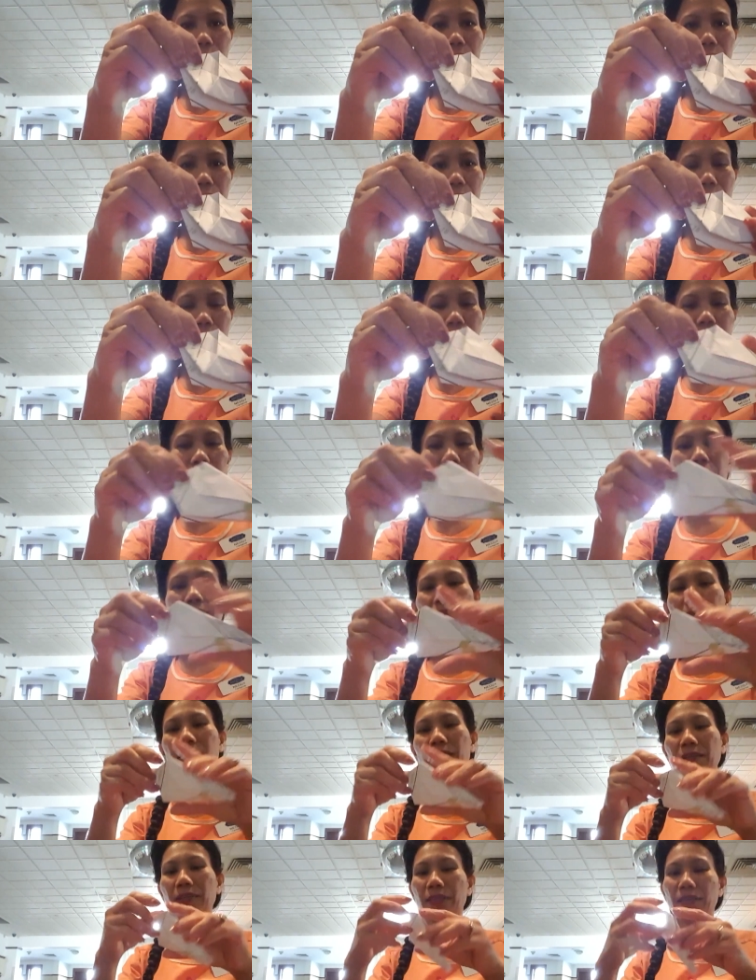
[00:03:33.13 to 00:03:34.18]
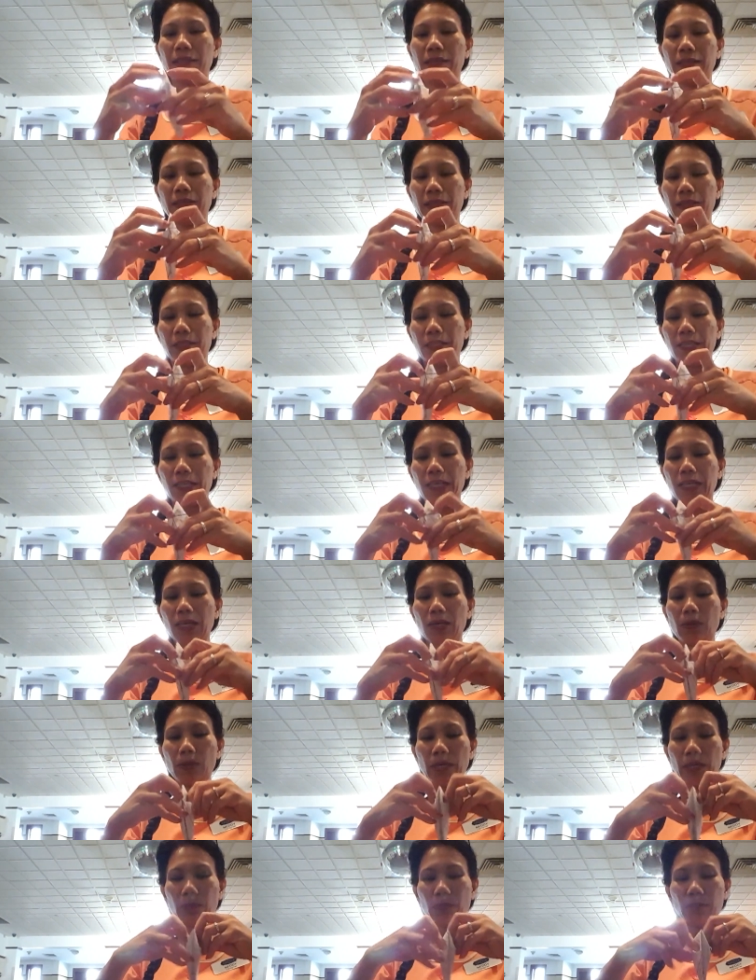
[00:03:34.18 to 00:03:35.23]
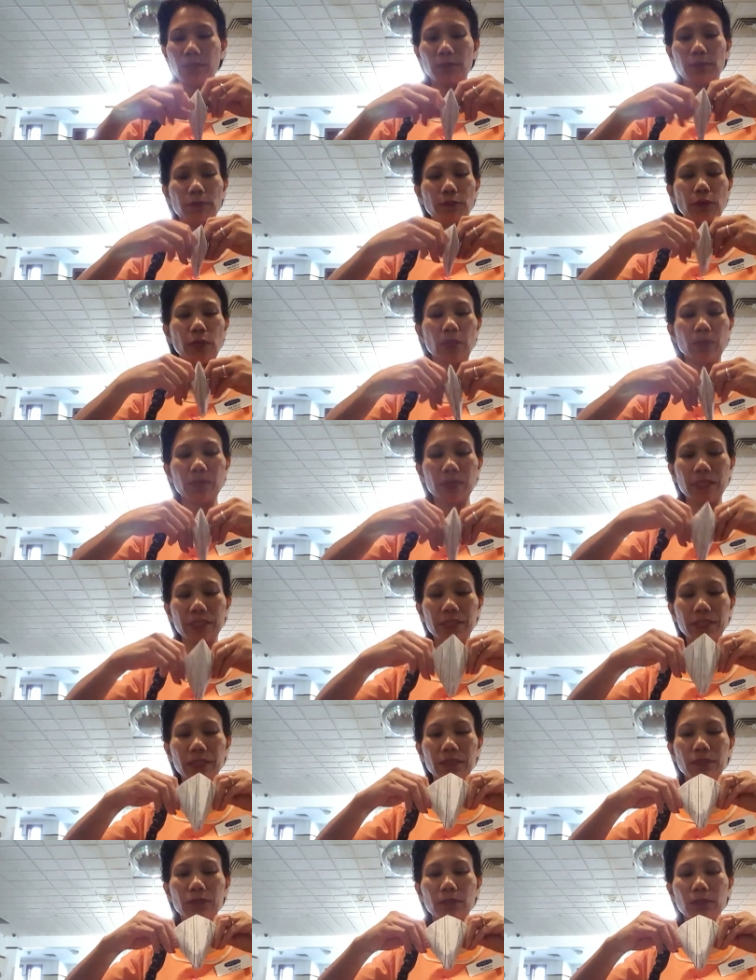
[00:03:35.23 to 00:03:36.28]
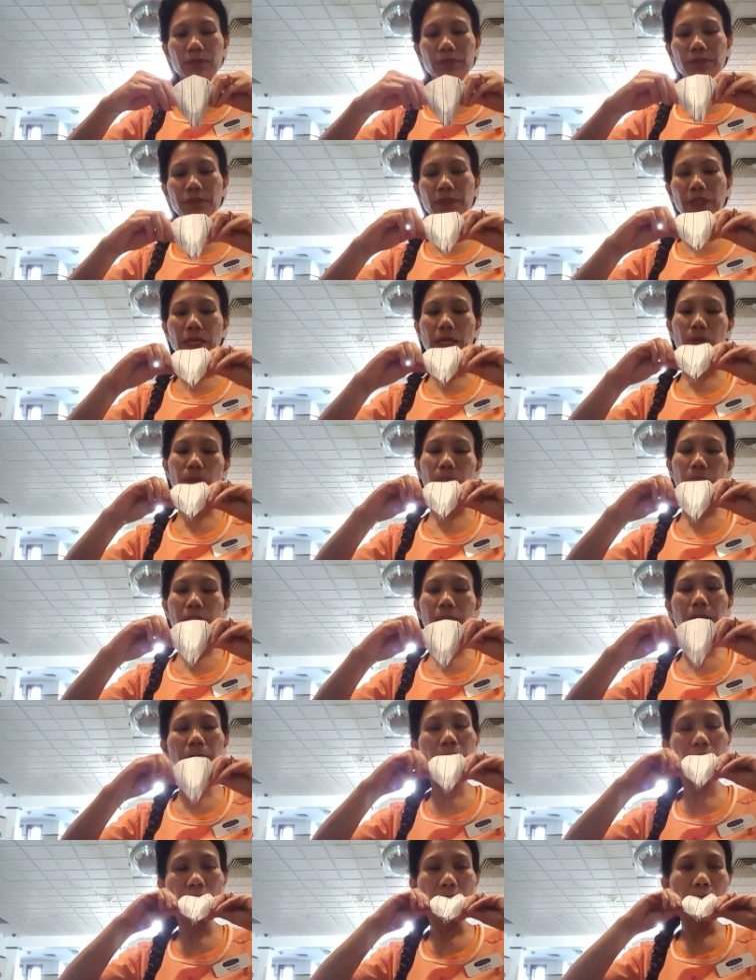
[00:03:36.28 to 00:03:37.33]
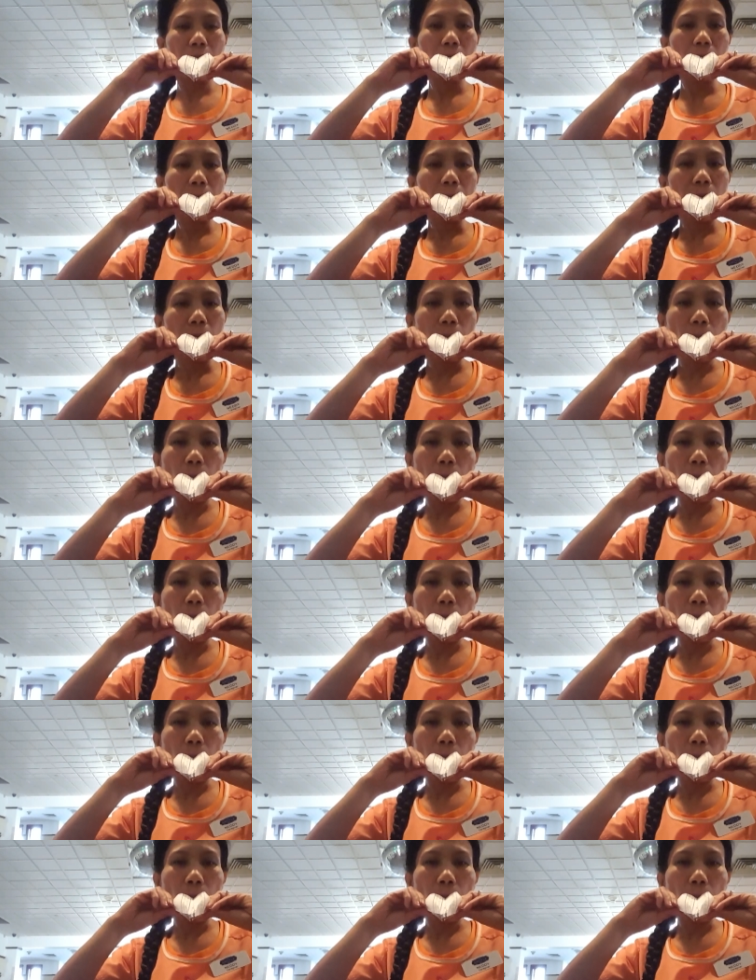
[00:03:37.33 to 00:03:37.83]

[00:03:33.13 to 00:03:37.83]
there. Now I will form this into a flower. Yeah.